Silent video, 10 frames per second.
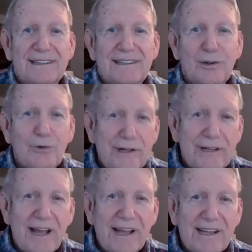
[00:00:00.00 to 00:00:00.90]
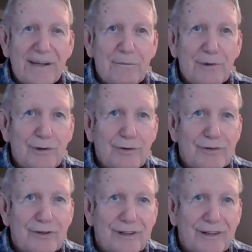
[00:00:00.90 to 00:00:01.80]
Uh, Gloria and I
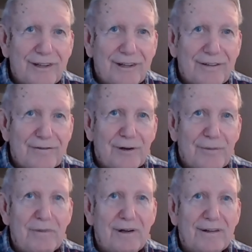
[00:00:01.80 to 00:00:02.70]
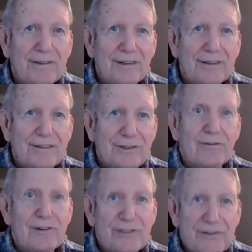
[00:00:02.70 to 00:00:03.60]
moved from
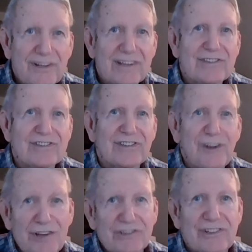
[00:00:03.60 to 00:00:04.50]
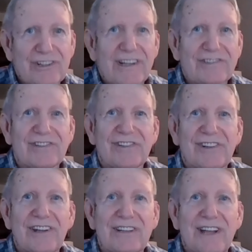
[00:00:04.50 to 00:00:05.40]
University of Texas in Austin, Texas
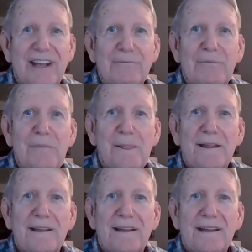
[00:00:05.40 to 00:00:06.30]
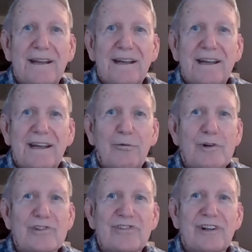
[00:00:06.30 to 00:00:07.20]
at that time. It
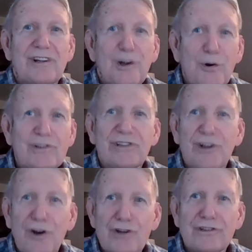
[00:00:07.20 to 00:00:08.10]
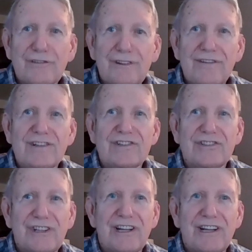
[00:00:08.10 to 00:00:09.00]
was the lowest cost of living
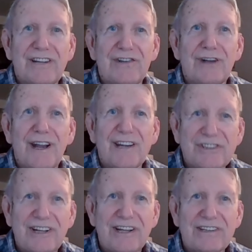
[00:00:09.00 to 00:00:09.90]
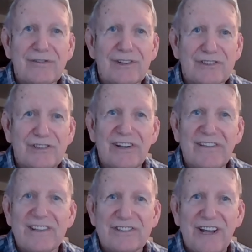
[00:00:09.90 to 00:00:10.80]
city in the United States for a
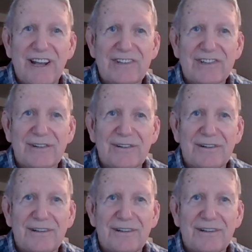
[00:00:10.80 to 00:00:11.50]
city that size.